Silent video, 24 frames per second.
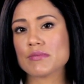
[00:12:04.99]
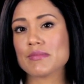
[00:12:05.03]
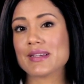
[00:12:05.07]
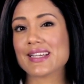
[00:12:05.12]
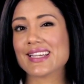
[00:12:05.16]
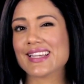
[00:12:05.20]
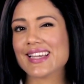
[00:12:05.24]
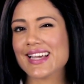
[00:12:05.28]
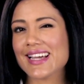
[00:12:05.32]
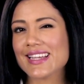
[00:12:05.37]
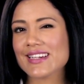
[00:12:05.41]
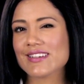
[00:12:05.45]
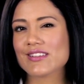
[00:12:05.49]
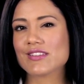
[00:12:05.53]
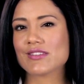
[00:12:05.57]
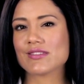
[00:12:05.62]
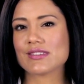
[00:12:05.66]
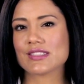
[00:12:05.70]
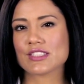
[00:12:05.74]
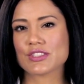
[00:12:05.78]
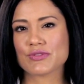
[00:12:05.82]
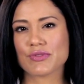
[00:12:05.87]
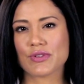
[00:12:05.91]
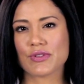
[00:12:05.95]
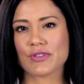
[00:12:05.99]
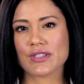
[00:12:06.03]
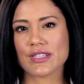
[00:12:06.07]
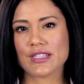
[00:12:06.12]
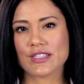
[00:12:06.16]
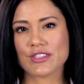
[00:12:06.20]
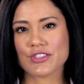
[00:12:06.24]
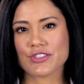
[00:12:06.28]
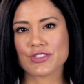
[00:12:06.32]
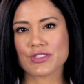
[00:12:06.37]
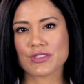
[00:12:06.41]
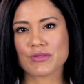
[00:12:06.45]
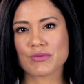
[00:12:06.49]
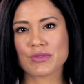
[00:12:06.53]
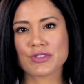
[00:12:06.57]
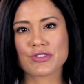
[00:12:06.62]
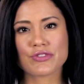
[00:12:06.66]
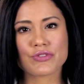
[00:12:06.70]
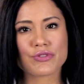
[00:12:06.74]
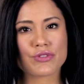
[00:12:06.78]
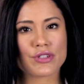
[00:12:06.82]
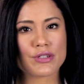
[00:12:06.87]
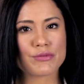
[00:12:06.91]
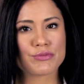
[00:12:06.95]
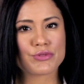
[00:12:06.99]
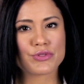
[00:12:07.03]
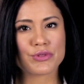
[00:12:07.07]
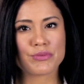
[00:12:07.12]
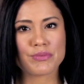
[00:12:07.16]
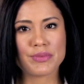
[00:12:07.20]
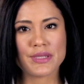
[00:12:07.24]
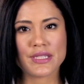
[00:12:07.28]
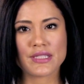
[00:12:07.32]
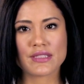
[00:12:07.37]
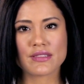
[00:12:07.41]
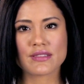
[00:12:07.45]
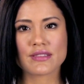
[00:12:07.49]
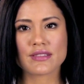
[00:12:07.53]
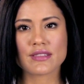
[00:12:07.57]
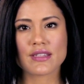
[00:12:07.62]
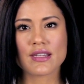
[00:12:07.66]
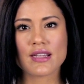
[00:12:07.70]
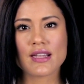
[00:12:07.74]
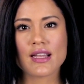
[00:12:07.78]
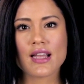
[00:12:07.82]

mechanical exfoliation with scrubs or beads,